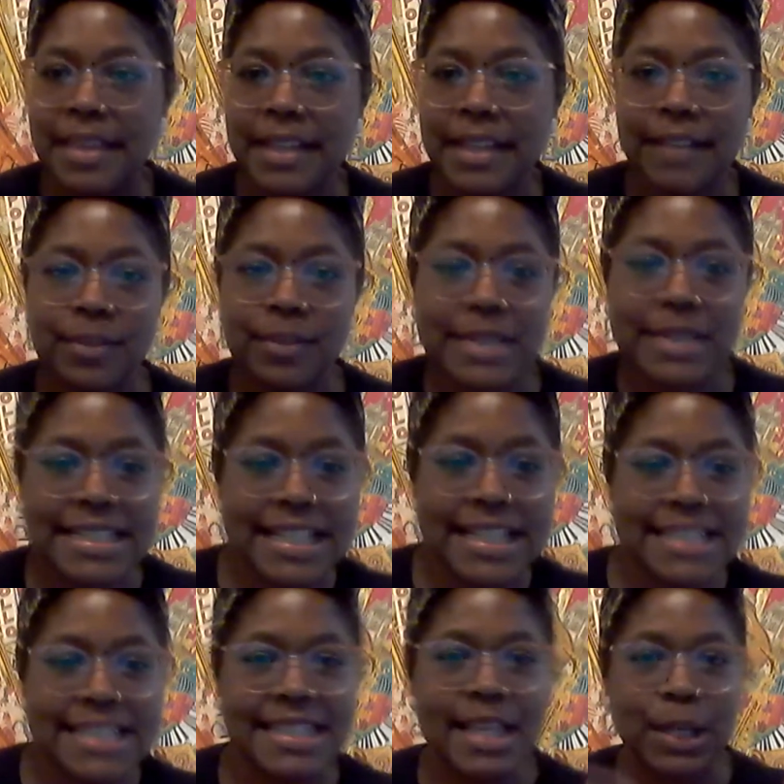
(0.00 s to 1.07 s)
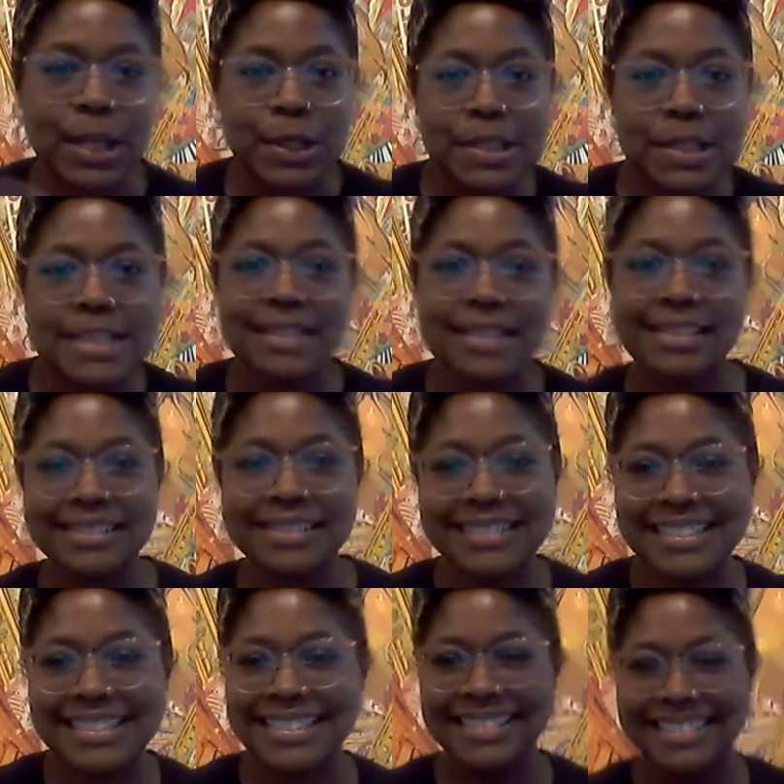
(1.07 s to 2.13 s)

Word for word: think everyone's getting settled. Yeah,